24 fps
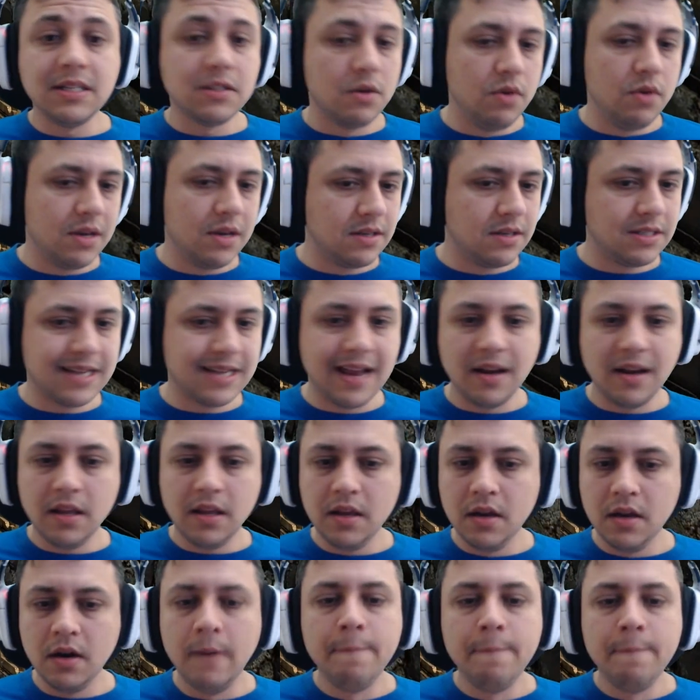so you can stand
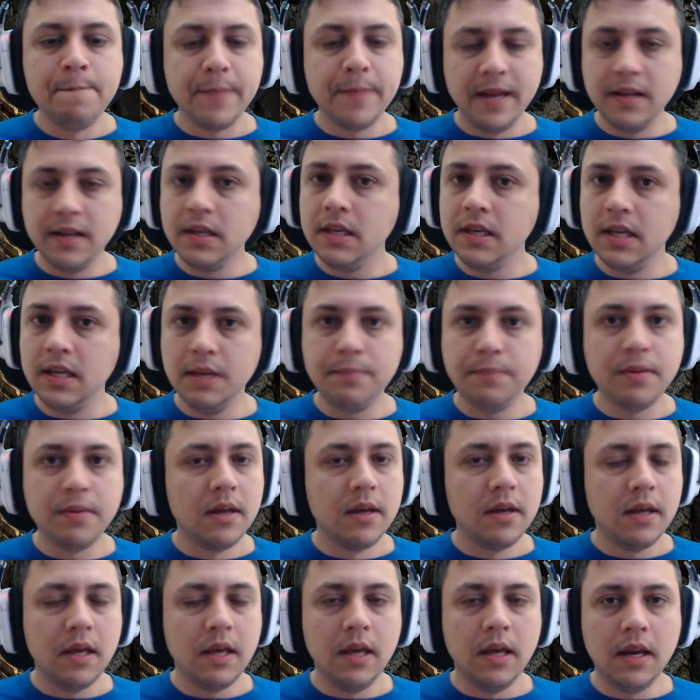here and keep
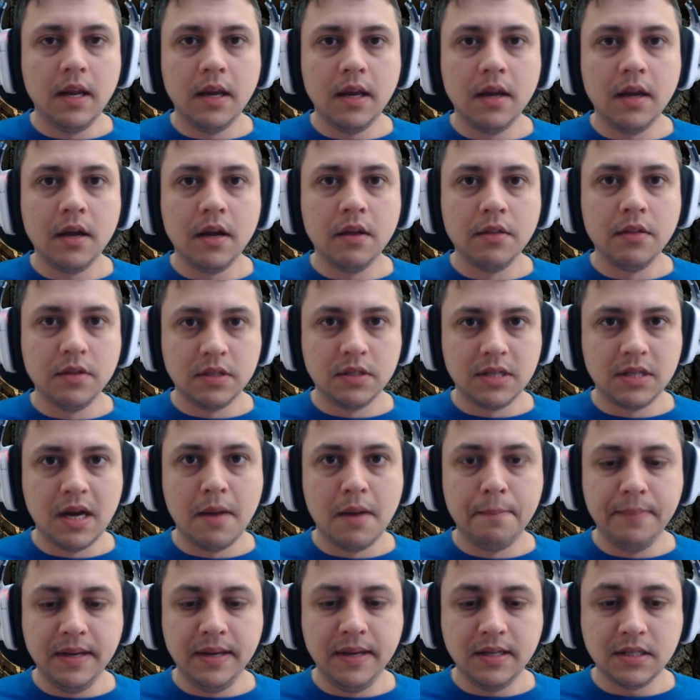hitting the
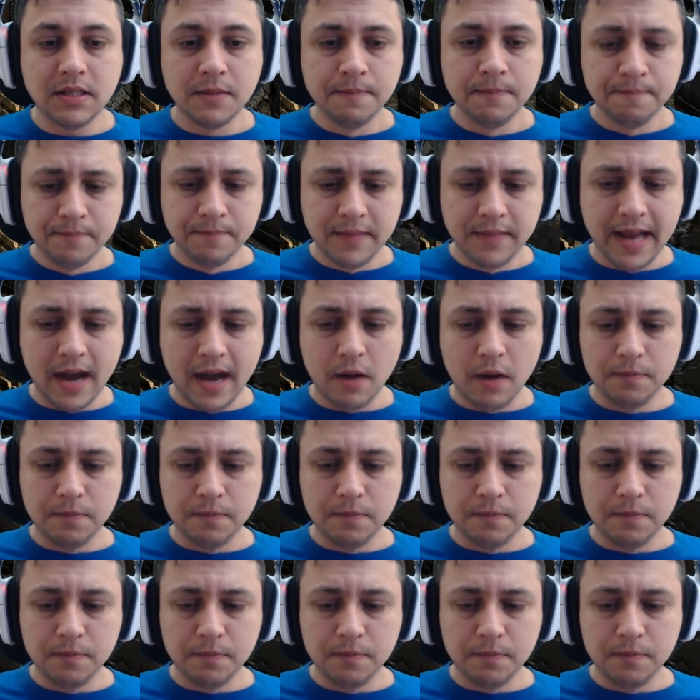zombies. Now,